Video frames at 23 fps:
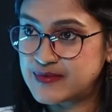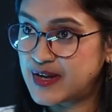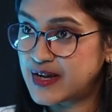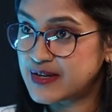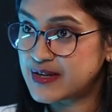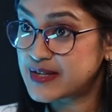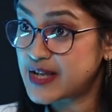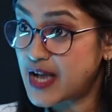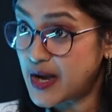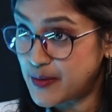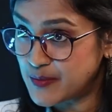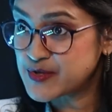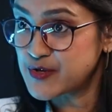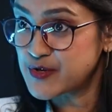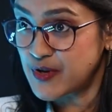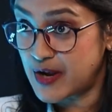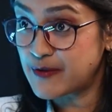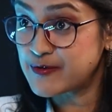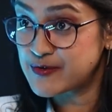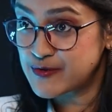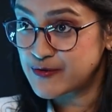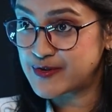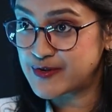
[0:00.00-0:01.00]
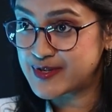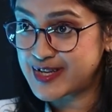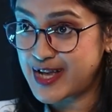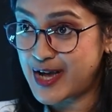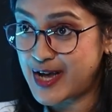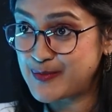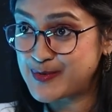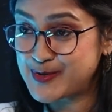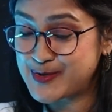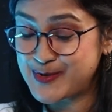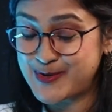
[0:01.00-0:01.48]
Like the Amazon. I was going to say
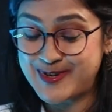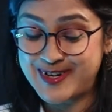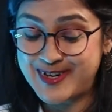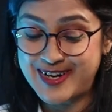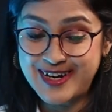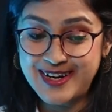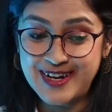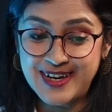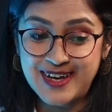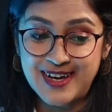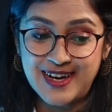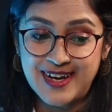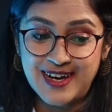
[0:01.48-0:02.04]
Amazon, right?